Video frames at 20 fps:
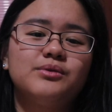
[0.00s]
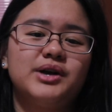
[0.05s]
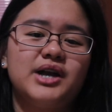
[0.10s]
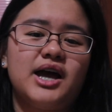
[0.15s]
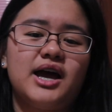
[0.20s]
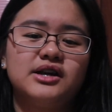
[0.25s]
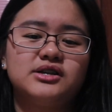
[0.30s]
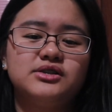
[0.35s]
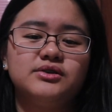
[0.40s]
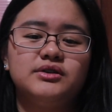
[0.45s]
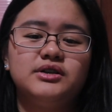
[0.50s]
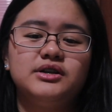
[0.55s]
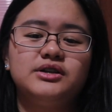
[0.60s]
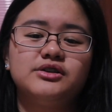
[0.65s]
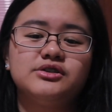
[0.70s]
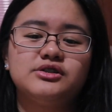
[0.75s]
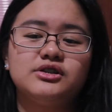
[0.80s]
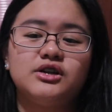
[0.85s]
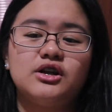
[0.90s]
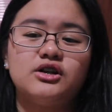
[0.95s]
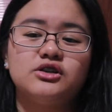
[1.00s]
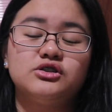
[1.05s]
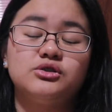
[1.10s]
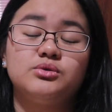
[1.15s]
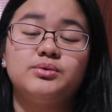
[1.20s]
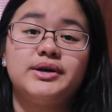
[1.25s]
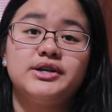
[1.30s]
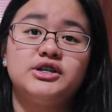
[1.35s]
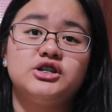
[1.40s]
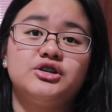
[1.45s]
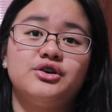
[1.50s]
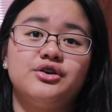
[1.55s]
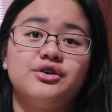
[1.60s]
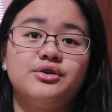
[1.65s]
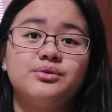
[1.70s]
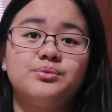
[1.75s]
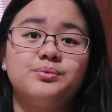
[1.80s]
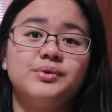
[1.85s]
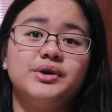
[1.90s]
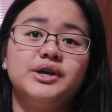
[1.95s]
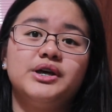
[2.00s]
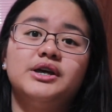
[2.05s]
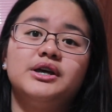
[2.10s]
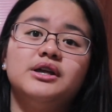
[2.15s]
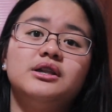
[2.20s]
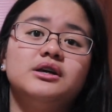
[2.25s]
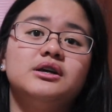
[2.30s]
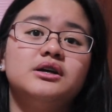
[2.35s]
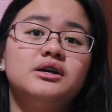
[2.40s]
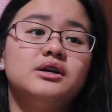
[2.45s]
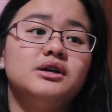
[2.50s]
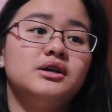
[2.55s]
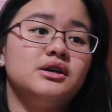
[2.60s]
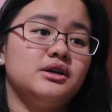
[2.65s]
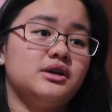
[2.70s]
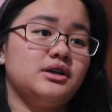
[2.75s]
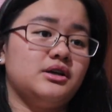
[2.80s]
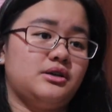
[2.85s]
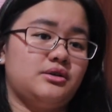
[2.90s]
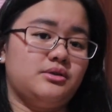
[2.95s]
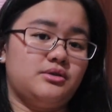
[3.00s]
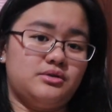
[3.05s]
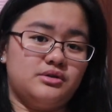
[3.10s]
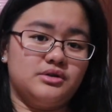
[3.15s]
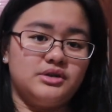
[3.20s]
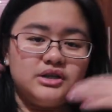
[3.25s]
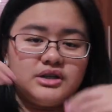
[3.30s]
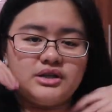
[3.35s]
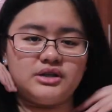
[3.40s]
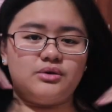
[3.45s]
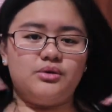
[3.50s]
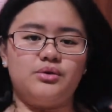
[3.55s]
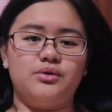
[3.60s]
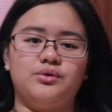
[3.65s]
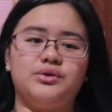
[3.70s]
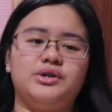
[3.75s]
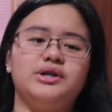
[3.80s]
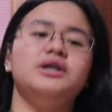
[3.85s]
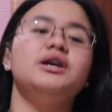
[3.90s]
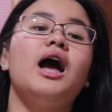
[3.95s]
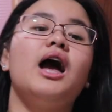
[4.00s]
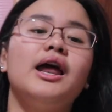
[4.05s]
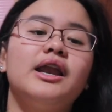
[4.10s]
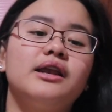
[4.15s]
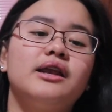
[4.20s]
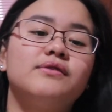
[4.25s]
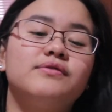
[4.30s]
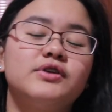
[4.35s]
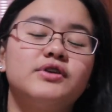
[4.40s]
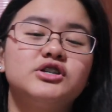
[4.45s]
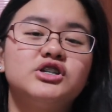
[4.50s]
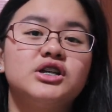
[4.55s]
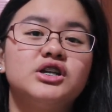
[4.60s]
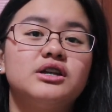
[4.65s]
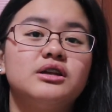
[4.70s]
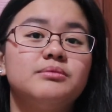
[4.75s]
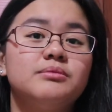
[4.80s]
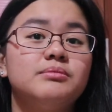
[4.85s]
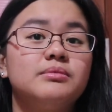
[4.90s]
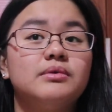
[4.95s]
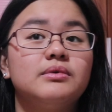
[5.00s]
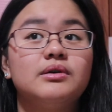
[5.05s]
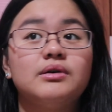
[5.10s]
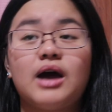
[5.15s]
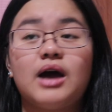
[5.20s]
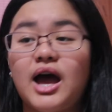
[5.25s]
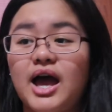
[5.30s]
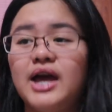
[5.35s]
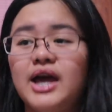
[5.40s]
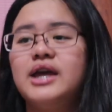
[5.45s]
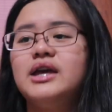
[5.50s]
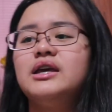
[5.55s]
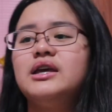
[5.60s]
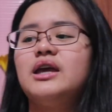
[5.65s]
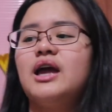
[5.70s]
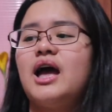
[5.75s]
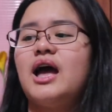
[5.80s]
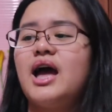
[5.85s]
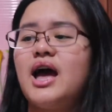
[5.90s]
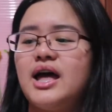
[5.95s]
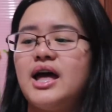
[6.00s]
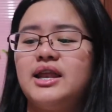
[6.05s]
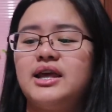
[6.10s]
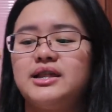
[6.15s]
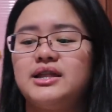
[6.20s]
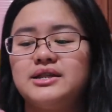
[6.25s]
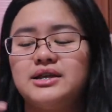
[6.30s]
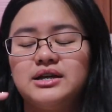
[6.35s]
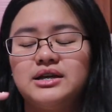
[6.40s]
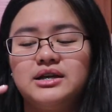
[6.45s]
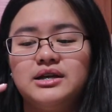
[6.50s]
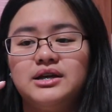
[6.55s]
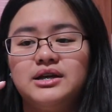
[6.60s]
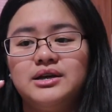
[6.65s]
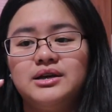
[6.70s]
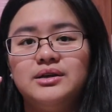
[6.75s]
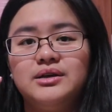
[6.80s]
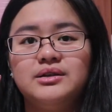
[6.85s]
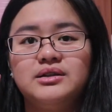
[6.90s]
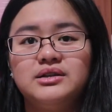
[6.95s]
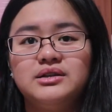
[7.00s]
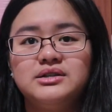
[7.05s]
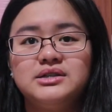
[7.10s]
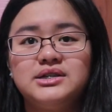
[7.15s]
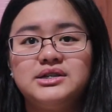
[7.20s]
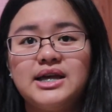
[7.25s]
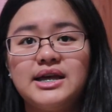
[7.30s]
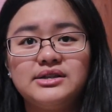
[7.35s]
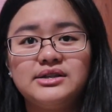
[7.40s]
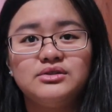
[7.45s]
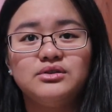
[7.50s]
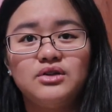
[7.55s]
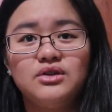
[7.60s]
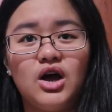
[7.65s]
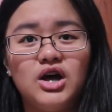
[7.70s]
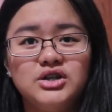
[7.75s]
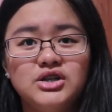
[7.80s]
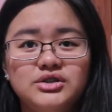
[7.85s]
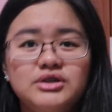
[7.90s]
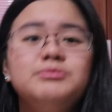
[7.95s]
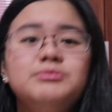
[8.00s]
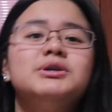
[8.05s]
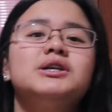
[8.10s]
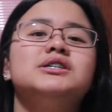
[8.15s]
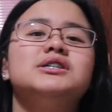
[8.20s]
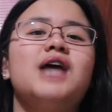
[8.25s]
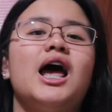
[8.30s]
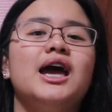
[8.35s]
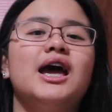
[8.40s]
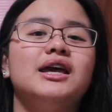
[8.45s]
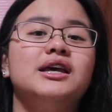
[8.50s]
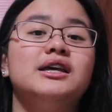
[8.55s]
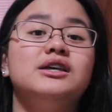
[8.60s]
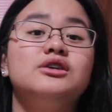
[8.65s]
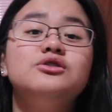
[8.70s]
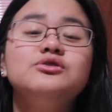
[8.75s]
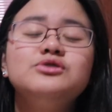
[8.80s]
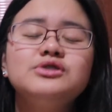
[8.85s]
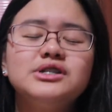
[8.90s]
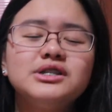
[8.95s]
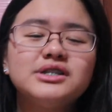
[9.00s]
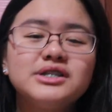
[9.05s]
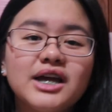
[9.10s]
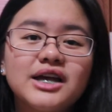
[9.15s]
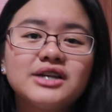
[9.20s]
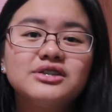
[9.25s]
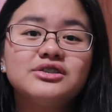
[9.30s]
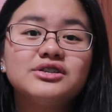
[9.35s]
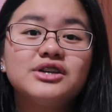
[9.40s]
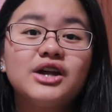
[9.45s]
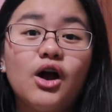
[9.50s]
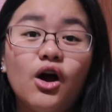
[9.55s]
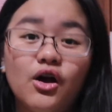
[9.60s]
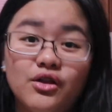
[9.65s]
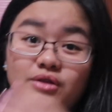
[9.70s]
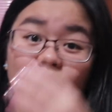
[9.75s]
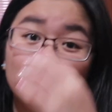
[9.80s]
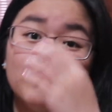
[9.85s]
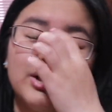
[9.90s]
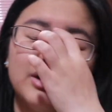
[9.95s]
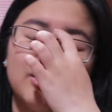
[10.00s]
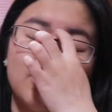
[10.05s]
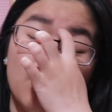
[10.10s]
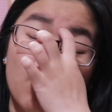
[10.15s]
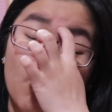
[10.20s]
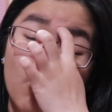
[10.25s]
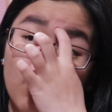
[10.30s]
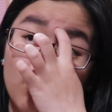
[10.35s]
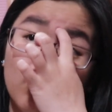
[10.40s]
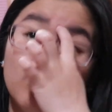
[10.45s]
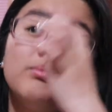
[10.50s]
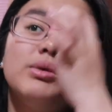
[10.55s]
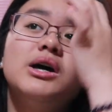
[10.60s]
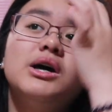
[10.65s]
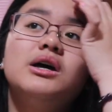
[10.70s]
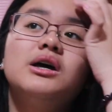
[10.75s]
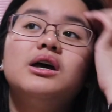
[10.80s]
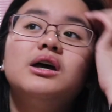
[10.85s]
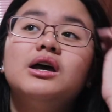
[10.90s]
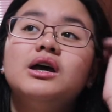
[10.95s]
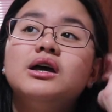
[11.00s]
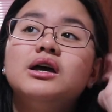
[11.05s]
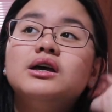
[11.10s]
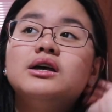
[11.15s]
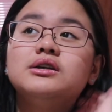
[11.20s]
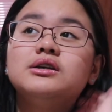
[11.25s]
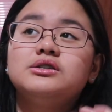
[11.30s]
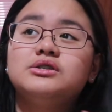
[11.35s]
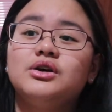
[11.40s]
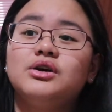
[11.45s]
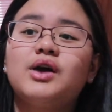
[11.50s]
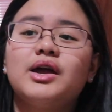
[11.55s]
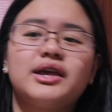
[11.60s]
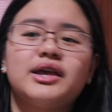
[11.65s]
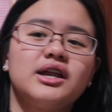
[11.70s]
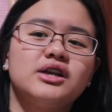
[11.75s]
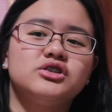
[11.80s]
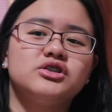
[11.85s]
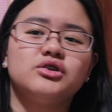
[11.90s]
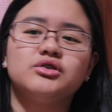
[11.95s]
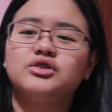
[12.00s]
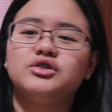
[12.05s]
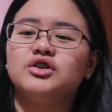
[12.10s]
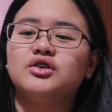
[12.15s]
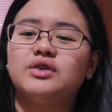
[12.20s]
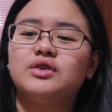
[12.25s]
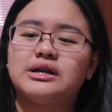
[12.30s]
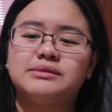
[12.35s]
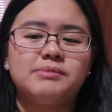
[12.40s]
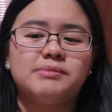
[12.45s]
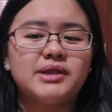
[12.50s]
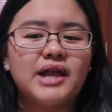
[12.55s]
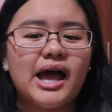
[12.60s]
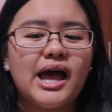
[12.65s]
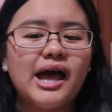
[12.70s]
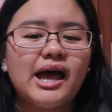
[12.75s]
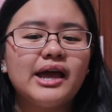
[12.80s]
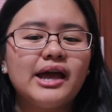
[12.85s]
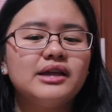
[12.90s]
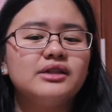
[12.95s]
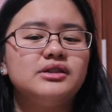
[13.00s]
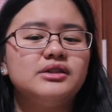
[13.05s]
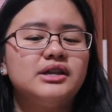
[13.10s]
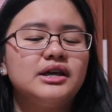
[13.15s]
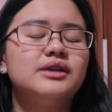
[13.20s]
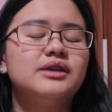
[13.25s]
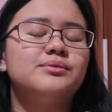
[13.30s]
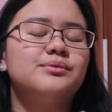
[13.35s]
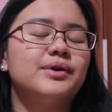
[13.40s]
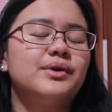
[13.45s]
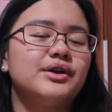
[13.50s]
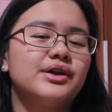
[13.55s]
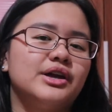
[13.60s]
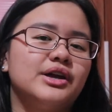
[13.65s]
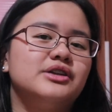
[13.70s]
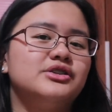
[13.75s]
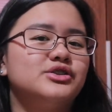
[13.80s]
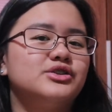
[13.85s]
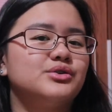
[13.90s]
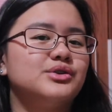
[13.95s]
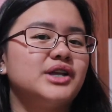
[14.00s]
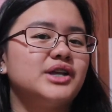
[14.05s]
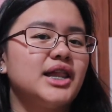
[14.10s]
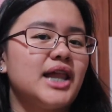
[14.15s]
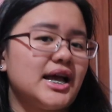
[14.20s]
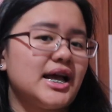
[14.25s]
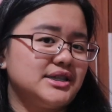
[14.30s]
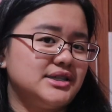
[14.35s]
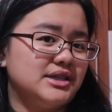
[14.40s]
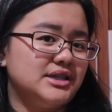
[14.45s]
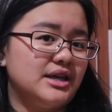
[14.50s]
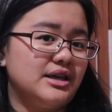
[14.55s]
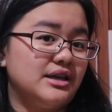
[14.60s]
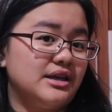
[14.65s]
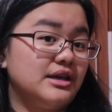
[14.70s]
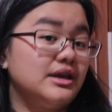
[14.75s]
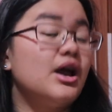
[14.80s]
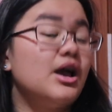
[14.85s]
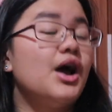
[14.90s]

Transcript: one, actually. There's another sweatshirt with the hoodie. And then, unfortunately, I had it sent to laundry because I used it yesterday on the way home. So I cannot show it to you guys. But I did wear it during the last day